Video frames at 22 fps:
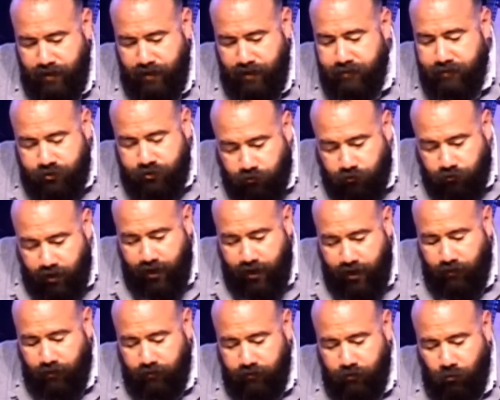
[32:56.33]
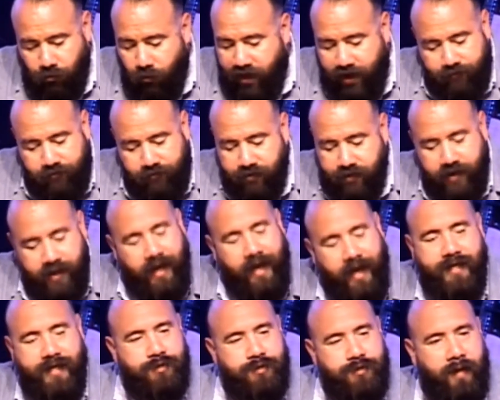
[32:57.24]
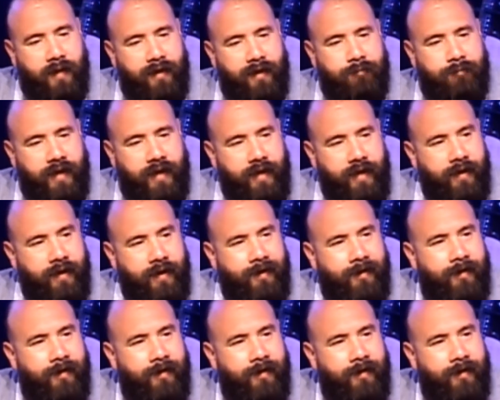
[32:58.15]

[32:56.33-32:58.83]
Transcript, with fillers: betrayal, whatever the case might be,